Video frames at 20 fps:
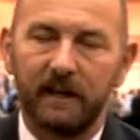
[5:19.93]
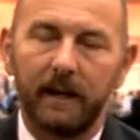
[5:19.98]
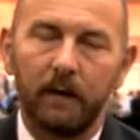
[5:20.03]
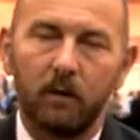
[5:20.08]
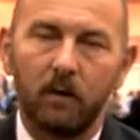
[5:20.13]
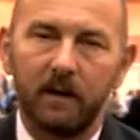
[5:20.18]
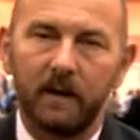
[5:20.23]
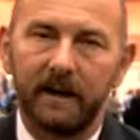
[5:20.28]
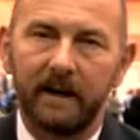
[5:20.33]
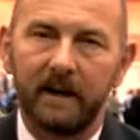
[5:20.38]

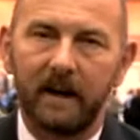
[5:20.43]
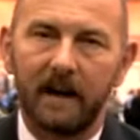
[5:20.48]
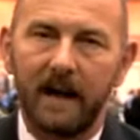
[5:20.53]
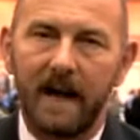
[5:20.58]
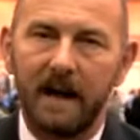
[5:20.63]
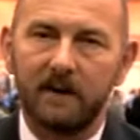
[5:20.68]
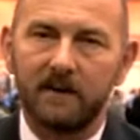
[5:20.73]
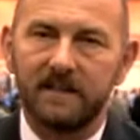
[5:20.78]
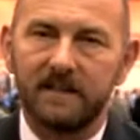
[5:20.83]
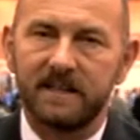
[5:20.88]
And what it
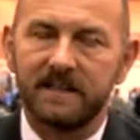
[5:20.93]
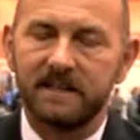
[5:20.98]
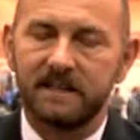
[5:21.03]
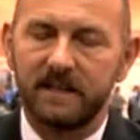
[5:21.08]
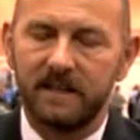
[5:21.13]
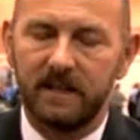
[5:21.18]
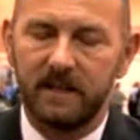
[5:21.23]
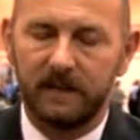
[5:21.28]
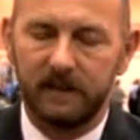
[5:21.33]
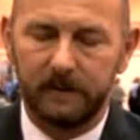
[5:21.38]
allows us
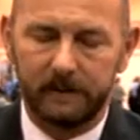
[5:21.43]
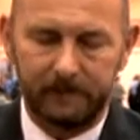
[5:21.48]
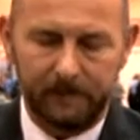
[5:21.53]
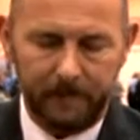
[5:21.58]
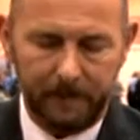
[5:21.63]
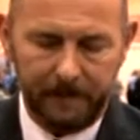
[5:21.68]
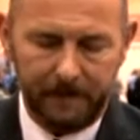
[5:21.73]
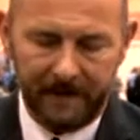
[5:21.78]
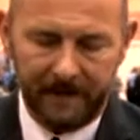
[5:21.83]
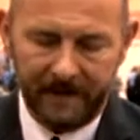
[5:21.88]
to do
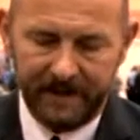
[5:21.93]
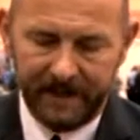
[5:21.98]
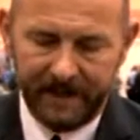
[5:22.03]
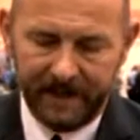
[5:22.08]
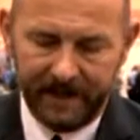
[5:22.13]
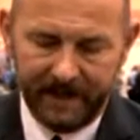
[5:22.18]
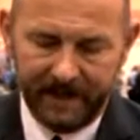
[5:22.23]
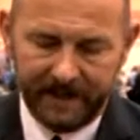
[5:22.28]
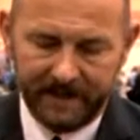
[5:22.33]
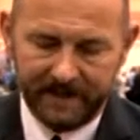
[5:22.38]

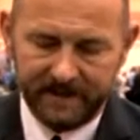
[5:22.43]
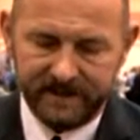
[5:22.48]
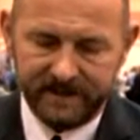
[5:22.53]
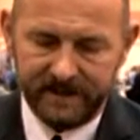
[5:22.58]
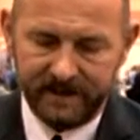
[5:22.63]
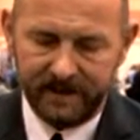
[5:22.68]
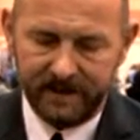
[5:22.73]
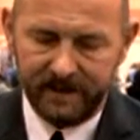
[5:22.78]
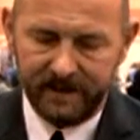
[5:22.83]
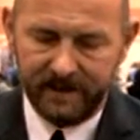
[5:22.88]
is,
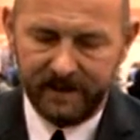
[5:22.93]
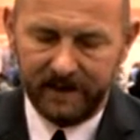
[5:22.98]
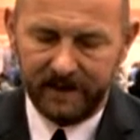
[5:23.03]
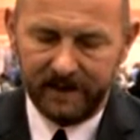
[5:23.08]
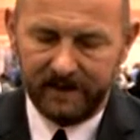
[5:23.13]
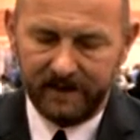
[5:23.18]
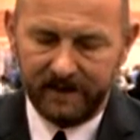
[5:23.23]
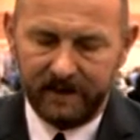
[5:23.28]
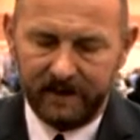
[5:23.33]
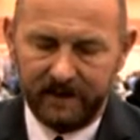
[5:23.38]

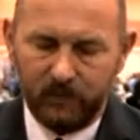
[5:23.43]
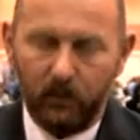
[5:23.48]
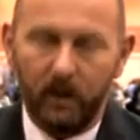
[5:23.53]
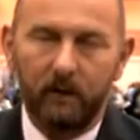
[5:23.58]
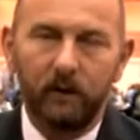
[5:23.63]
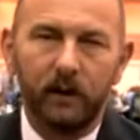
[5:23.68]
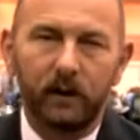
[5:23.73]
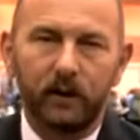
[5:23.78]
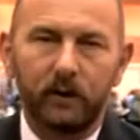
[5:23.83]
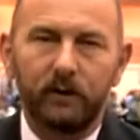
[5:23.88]

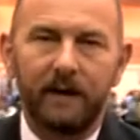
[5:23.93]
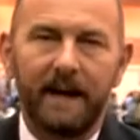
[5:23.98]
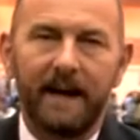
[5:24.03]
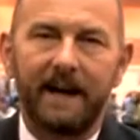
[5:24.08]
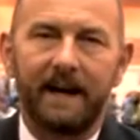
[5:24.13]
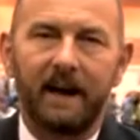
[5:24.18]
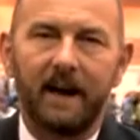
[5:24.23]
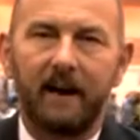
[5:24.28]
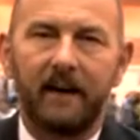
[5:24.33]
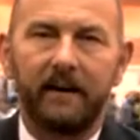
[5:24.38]
when we're
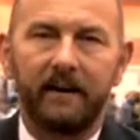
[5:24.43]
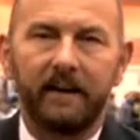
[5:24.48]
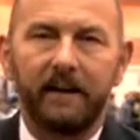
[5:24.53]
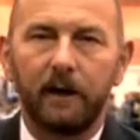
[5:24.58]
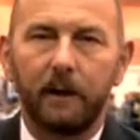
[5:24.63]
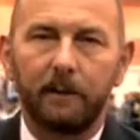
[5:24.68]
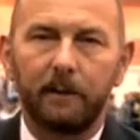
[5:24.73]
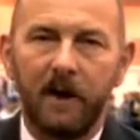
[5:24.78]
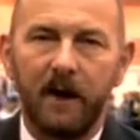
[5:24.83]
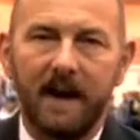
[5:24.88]
creating our
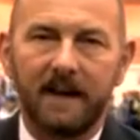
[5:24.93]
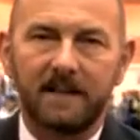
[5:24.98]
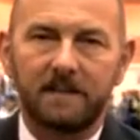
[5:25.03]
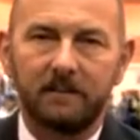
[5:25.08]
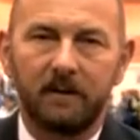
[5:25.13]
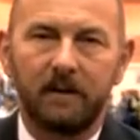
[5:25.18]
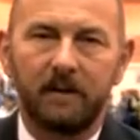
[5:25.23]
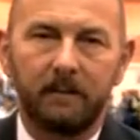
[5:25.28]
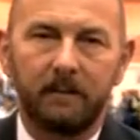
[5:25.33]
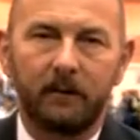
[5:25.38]

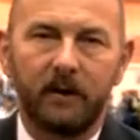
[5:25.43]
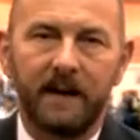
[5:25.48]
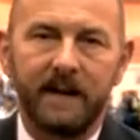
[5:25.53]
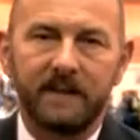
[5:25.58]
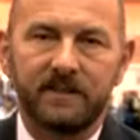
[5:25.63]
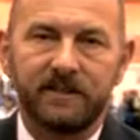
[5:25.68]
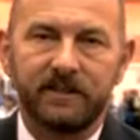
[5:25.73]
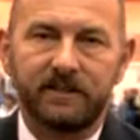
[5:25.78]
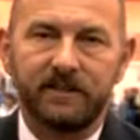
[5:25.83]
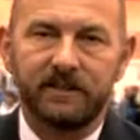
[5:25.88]
interproximal
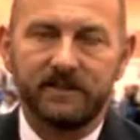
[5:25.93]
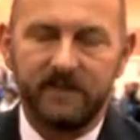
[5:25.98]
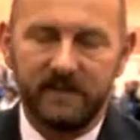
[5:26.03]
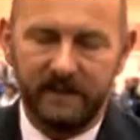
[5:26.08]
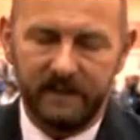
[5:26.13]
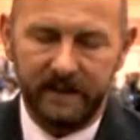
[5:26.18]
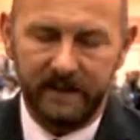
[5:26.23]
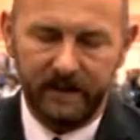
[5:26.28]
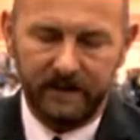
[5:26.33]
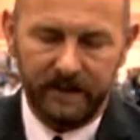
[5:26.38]
embrasures,
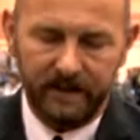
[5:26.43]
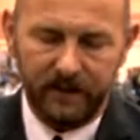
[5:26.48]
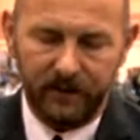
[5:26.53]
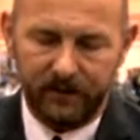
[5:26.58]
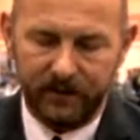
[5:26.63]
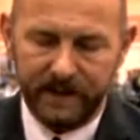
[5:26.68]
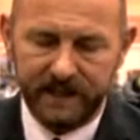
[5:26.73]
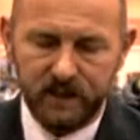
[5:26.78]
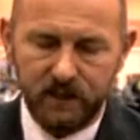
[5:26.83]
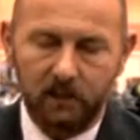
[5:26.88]

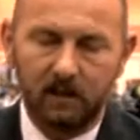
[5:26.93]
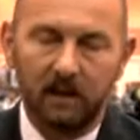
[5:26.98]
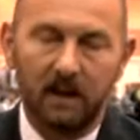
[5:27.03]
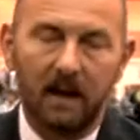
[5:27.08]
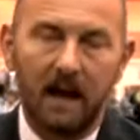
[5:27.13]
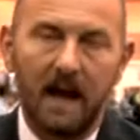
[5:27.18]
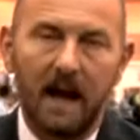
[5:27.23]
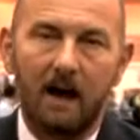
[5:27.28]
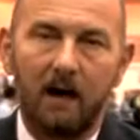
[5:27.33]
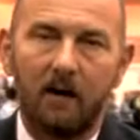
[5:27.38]
this will
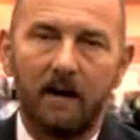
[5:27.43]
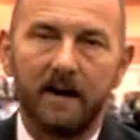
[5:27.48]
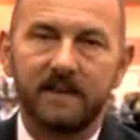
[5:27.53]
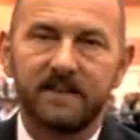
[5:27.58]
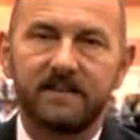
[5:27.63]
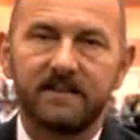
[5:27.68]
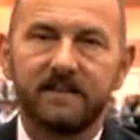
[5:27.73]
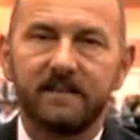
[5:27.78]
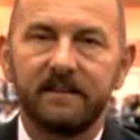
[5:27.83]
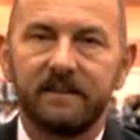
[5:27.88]
allow
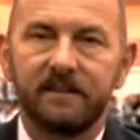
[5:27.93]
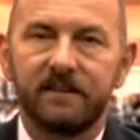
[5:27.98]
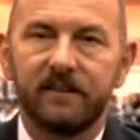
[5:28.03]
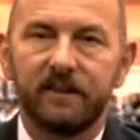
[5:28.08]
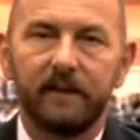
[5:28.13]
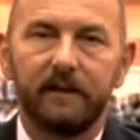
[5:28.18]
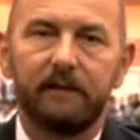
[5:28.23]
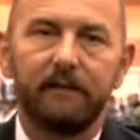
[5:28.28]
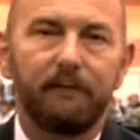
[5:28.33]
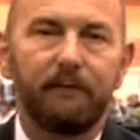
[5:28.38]
us
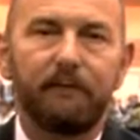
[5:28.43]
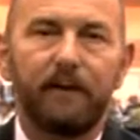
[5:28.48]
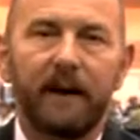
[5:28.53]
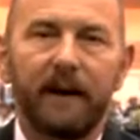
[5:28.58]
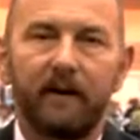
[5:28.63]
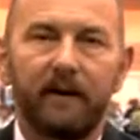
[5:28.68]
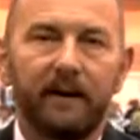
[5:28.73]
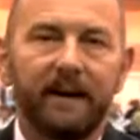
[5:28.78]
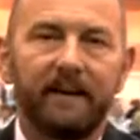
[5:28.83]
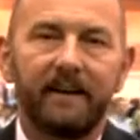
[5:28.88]
to
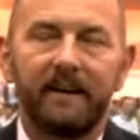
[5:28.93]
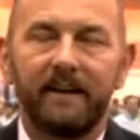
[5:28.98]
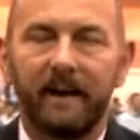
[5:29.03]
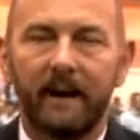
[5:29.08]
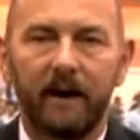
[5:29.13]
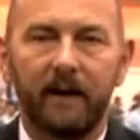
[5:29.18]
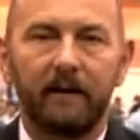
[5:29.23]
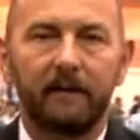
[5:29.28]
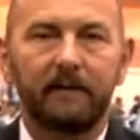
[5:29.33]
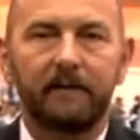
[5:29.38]
vary
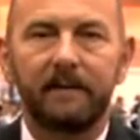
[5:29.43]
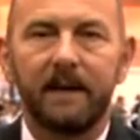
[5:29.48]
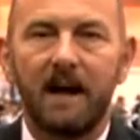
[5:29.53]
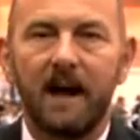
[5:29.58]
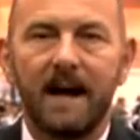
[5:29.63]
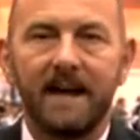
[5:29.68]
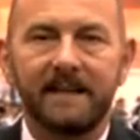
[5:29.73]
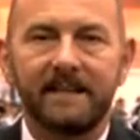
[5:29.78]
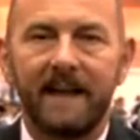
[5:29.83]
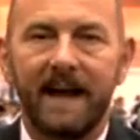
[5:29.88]
our
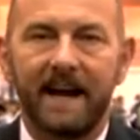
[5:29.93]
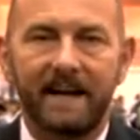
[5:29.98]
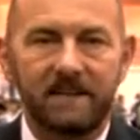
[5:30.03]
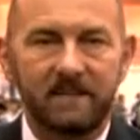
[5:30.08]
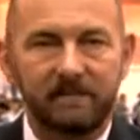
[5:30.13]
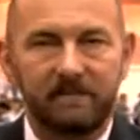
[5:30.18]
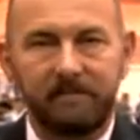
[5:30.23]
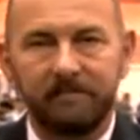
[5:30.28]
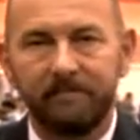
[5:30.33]
contacts,